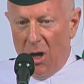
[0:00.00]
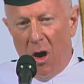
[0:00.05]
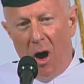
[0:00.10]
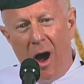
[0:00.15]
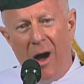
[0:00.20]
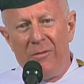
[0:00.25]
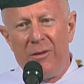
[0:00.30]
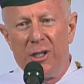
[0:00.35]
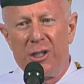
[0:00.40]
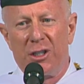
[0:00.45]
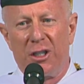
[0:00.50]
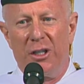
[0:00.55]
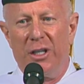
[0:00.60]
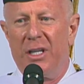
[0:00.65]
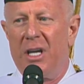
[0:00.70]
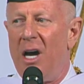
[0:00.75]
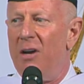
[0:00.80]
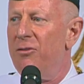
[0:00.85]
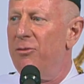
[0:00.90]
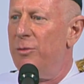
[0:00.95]
Obviously,
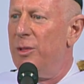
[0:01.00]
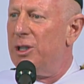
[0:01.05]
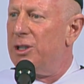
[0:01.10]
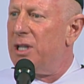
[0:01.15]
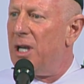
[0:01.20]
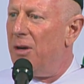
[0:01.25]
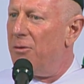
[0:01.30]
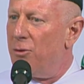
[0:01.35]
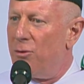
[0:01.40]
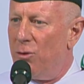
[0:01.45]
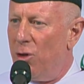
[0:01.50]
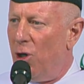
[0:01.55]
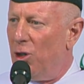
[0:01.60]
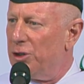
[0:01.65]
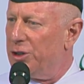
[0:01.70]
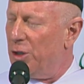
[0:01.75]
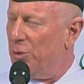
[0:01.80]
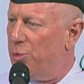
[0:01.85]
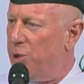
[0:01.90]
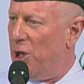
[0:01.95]
governments have a
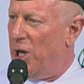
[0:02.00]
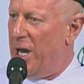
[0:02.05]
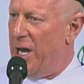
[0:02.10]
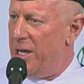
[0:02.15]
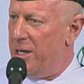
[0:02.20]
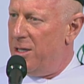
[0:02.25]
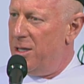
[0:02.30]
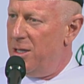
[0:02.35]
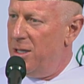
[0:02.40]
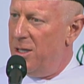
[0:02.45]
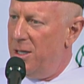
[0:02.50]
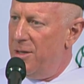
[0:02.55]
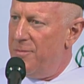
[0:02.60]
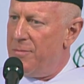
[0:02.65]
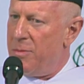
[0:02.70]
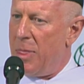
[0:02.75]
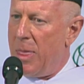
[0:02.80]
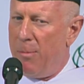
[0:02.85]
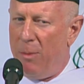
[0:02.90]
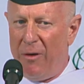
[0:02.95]
role to play,
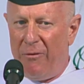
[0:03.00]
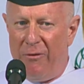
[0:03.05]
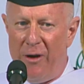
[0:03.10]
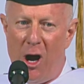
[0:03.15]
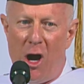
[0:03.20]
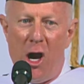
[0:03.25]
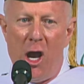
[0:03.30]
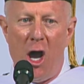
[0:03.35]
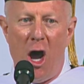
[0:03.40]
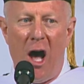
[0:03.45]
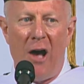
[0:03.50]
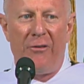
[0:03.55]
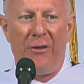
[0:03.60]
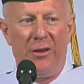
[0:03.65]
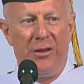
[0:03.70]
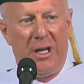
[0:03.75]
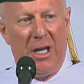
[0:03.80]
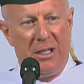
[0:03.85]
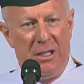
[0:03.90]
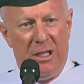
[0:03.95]
but very
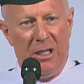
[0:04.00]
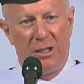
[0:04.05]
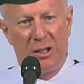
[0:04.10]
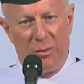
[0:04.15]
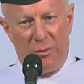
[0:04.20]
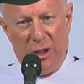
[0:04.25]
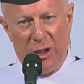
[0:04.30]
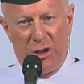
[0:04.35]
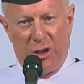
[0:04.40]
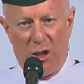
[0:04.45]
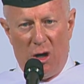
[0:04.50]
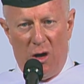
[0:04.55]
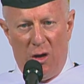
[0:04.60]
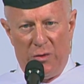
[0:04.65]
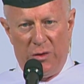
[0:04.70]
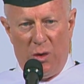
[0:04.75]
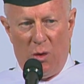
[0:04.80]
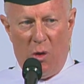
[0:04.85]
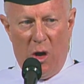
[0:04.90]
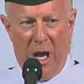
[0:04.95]
often they need to be
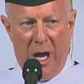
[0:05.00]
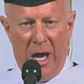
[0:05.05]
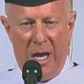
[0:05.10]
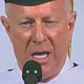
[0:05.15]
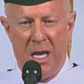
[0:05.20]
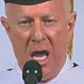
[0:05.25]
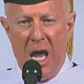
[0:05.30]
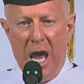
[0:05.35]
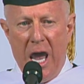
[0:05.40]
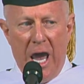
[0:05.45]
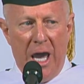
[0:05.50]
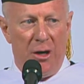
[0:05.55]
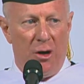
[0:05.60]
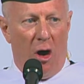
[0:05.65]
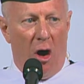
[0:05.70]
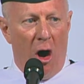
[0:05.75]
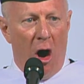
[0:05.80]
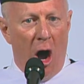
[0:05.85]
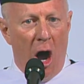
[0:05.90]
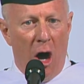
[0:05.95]
shown the way, and
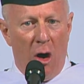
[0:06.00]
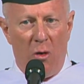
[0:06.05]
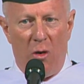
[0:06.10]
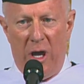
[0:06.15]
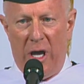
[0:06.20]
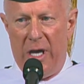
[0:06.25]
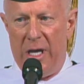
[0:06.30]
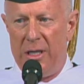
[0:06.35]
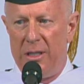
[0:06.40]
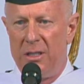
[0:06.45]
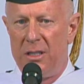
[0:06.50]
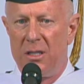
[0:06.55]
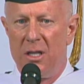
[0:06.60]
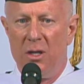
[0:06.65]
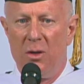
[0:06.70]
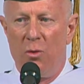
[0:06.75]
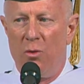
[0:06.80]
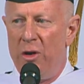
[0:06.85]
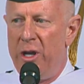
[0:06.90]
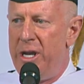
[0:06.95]
always
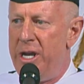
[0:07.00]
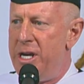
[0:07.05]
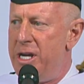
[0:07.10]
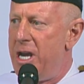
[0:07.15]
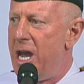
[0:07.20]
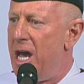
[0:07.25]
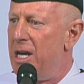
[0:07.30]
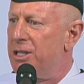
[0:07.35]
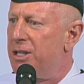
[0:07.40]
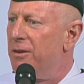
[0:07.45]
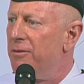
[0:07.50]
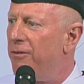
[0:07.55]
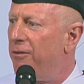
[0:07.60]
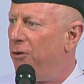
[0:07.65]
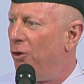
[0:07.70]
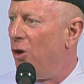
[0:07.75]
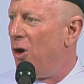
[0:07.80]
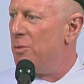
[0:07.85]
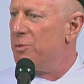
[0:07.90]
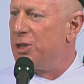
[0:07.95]
we, as
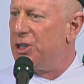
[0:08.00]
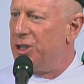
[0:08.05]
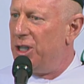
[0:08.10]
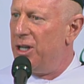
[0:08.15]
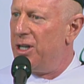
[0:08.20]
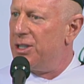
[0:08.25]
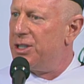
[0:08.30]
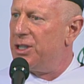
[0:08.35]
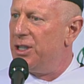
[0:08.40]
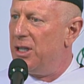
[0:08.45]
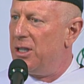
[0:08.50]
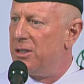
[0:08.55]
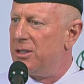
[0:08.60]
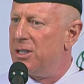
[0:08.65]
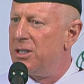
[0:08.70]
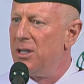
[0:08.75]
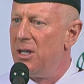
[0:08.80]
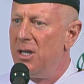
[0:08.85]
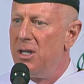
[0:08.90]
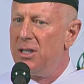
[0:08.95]
informed
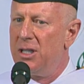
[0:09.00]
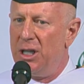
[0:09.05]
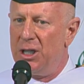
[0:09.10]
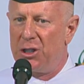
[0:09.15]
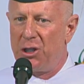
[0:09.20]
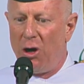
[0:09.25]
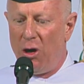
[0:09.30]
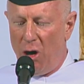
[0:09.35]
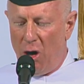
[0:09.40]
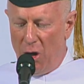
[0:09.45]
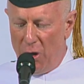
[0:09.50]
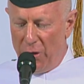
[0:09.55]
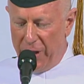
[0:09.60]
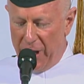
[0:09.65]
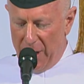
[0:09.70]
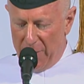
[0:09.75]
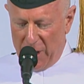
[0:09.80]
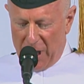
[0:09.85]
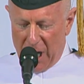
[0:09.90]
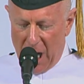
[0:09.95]
citizens, need to hold
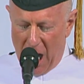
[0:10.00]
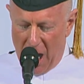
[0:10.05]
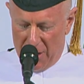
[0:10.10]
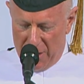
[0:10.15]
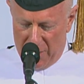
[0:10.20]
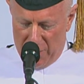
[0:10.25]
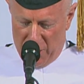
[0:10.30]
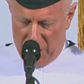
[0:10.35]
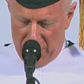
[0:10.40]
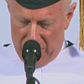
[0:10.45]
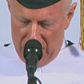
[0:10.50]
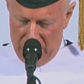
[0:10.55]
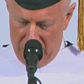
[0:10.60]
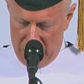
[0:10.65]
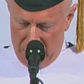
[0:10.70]
them accountable.